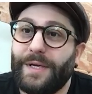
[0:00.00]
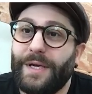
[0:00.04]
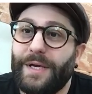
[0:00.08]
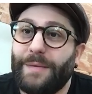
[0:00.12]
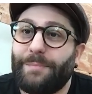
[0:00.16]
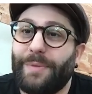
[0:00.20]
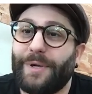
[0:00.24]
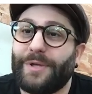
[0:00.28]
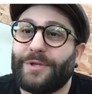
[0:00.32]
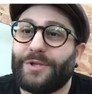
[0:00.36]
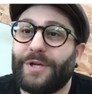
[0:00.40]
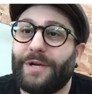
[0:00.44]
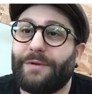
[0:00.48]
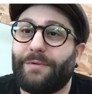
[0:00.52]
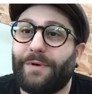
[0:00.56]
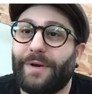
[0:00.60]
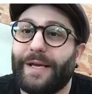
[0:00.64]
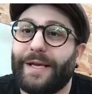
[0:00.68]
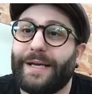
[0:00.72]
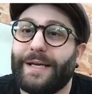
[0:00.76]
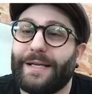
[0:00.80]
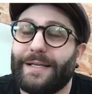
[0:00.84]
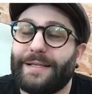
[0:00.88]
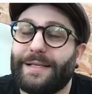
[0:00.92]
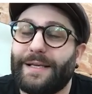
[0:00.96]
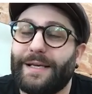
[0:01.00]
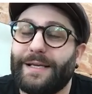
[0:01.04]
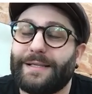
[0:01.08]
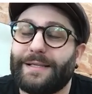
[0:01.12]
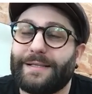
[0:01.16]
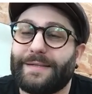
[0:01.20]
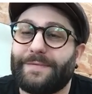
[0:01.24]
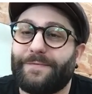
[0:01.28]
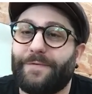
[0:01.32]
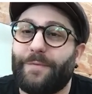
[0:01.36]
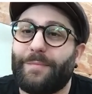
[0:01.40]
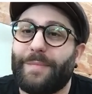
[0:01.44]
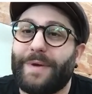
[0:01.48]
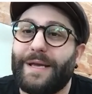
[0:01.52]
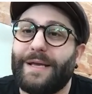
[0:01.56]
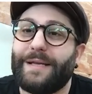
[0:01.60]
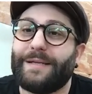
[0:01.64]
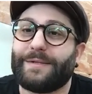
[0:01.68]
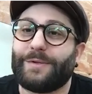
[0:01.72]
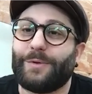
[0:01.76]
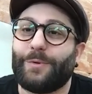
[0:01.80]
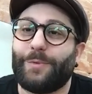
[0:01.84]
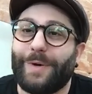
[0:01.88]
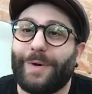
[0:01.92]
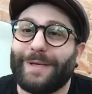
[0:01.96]
but generally it's for me,
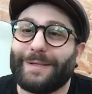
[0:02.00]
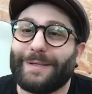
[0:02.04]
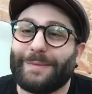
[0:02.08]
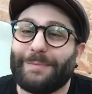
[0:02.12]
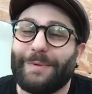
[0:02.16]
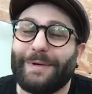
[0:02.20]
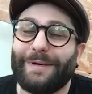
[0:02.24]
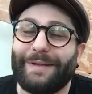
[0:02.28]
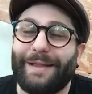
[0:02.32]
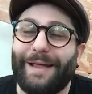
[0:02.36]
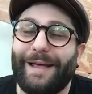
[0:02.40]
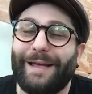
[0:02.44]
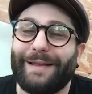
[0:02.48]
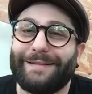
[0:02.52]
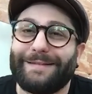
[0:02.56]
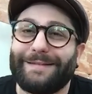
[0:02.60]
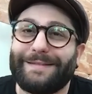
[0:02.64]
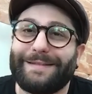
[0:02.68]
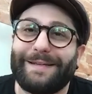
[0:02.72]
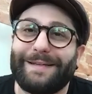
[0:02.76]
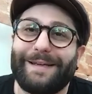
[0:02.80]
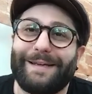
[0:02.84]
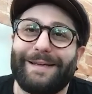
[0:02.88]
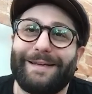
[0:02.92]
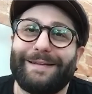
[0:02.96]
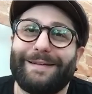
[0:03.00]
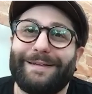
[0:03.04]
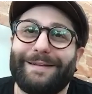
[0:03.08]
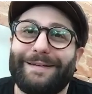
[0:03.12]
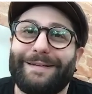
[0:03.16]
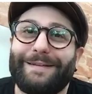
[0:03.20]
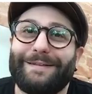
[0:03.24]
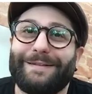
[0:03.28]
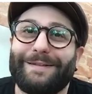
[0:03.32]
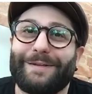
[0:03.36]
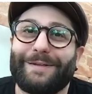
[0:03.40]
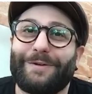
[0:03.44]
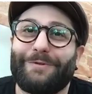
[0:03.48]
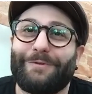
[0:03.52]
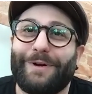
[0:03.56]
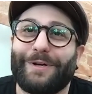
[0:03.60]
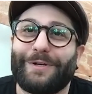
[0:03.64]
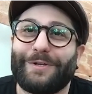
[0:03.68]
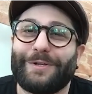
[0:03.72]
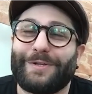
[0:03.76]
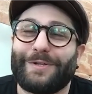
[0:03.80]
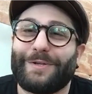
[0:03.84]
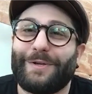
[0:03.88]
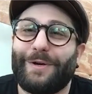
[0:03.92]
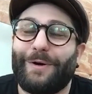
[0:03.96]
it's always a bit of that, the
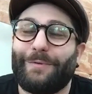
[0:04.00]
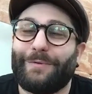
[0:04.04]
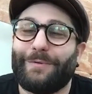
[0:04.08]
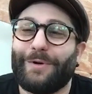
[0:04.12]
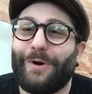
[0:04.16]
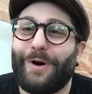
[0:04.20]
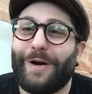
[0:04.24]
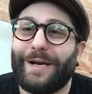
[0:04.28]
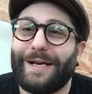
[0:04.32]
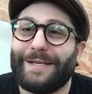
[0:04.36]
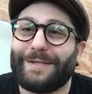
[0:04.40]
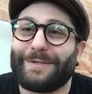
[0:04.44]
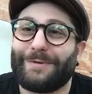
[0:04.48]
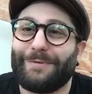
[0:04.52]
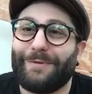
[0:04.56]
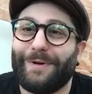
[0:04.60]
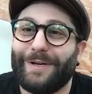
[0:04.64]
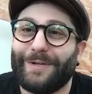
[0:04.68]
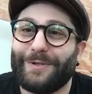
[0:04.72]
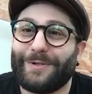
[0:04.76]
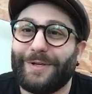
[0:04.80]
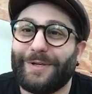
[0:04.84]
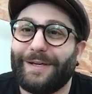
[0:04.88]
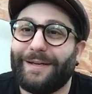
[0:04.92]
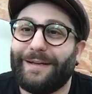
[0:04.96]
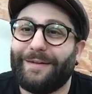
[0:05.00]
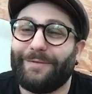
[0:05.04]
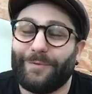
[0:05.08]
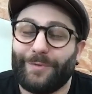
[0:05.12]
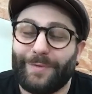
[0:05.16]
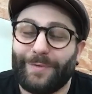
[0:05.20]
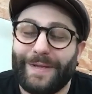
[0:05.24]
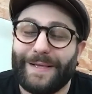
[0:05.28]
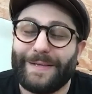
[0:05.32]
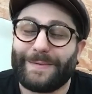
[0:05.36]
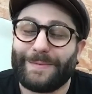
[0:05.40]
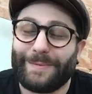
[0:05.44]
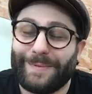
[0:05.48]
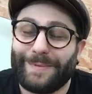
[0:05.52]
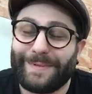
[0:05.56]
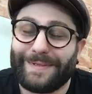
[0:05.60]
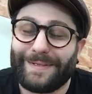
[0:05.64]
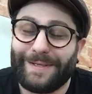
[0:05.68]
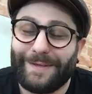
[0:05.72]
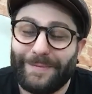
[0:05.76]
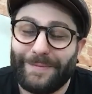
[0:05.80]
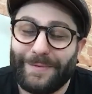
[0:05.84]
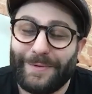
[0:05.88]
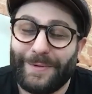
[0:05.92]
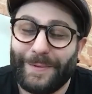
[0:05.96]
grunge style, 90s grunge. I love all that sort of
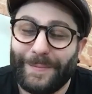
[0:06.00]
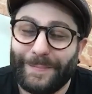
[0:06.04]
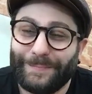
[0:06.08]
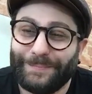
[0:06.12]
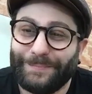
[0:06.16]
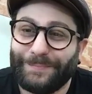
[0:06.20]
stuff.